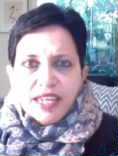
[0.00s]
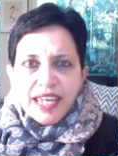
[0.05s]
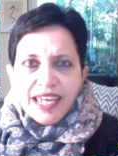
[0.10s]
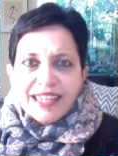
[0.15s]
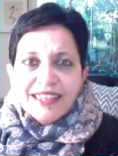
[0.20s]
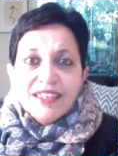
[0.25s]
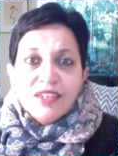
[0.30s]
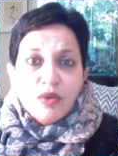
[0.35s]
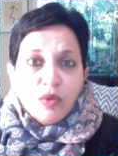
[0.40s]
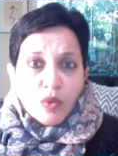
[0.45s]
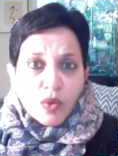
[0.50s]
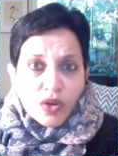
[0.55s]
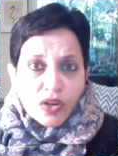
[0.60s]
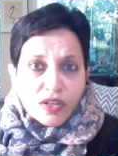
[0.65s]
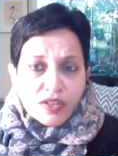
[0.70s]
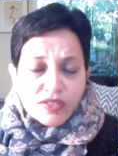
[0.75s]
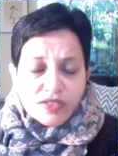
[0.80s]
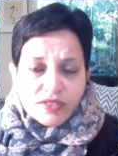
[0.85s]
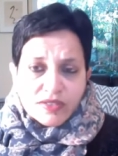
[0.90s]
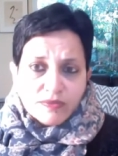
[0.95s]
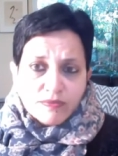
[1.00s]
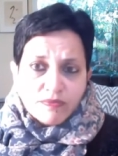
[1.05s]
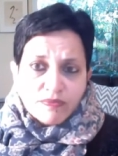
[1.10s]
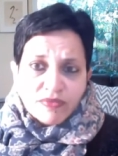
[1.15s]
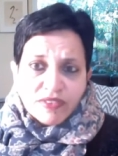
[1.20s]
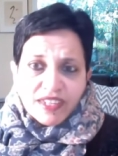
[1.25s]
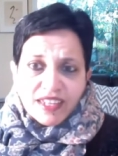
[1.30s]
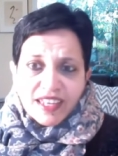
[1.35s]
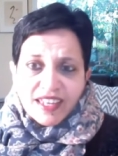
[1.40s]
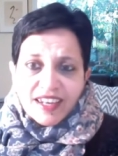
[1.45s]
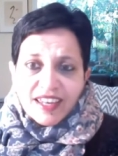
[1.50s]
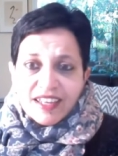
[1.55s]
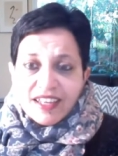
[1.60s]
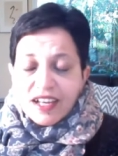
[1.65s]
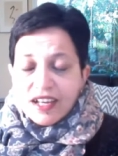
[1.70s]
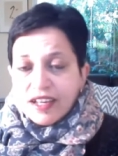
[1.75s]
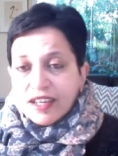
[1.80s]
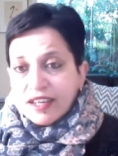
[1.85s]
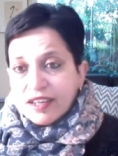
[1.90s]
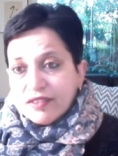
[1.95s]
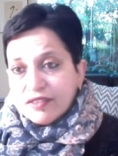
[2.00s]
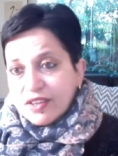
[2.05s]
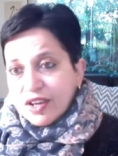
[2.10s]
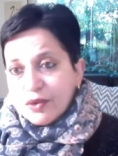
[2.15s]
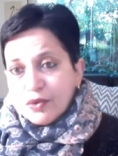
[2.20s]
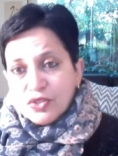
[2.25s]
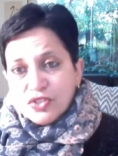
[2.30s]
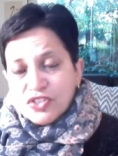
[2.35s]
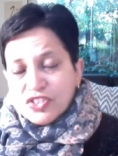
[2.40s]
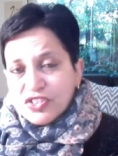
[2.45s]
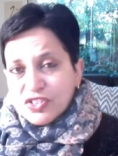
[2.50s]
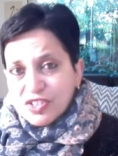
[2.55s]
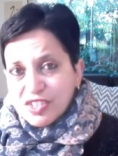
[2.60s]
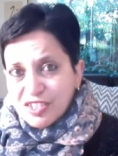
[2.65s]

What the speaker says: in the works. And I was just